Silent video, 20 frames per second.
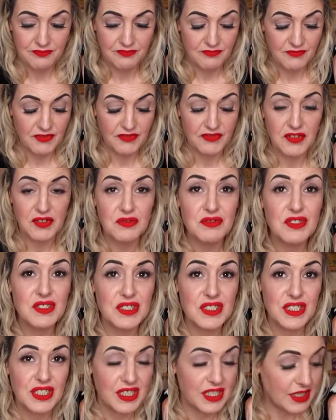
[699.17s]
Refusing
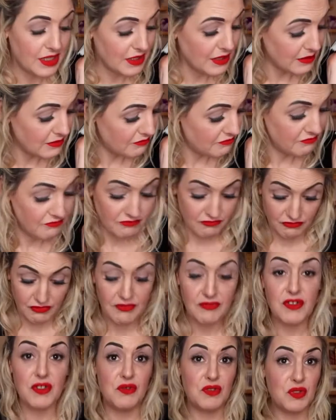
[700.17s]
to heal.
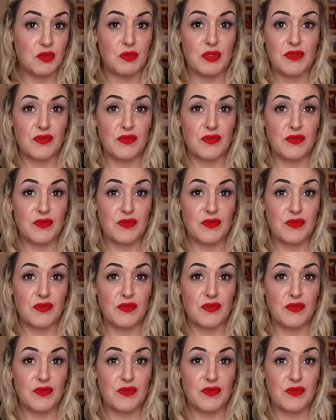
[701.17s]
Refusing.